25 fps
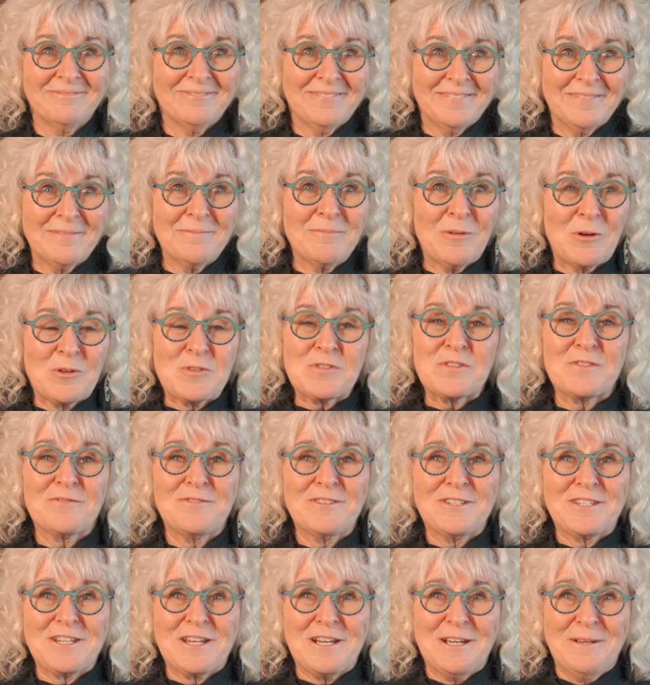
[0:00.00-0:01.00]
Most of
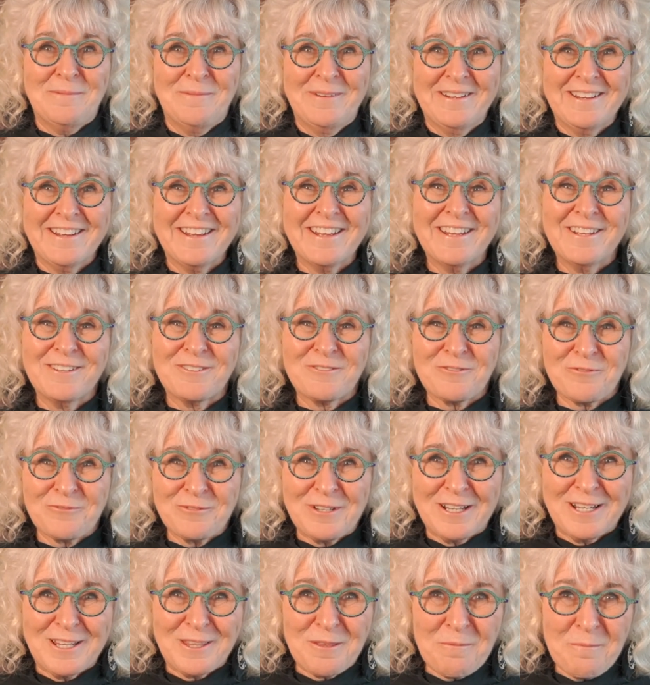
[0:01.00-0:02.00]
the time, it's
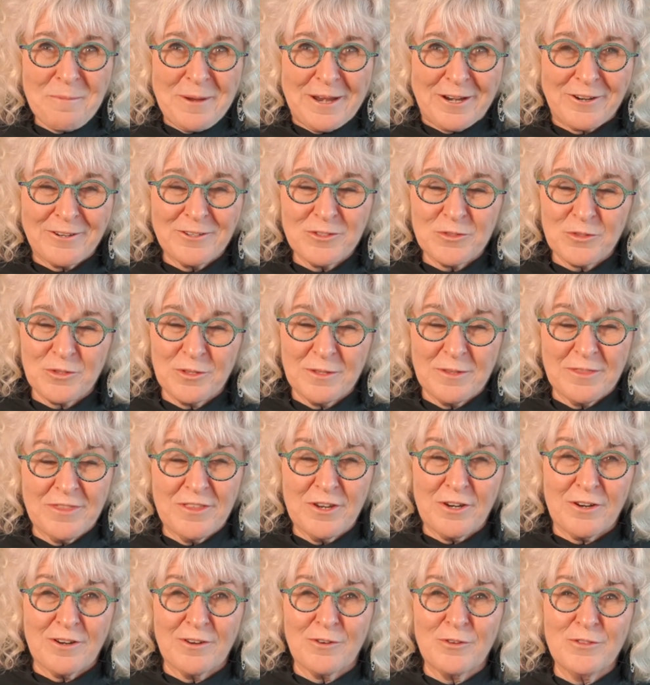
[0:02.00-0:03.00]
really the parent or
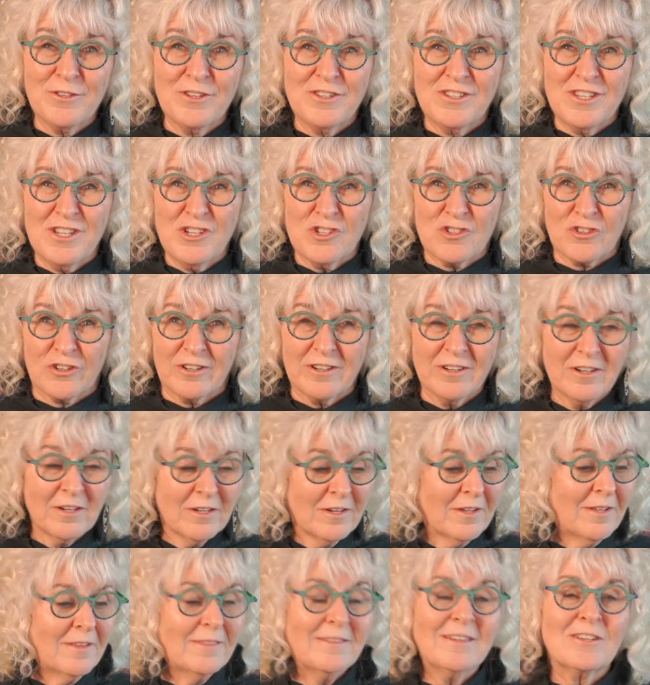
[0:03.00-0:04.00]
the or the teacher
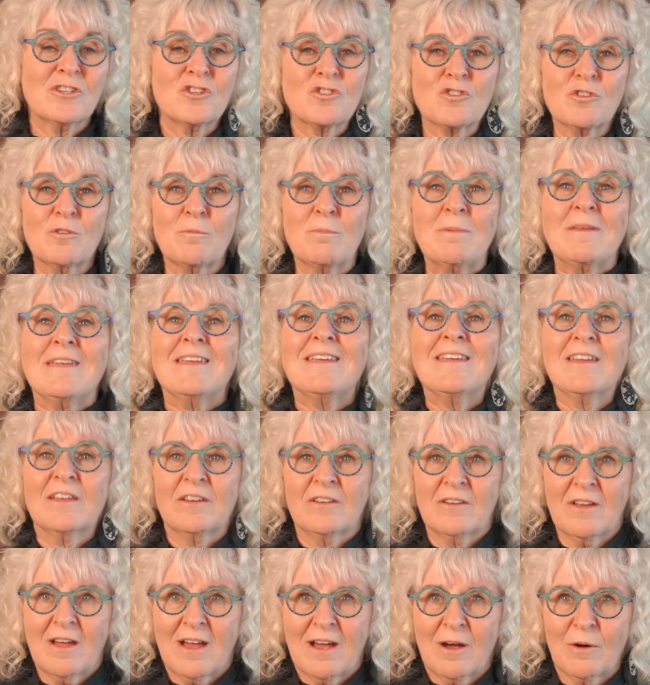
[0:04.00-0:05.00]
that should be
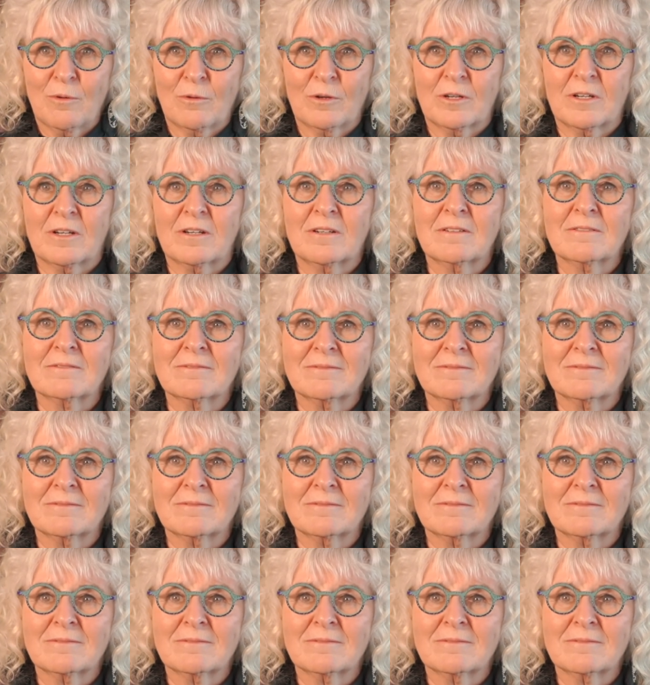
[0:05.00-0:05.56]
in our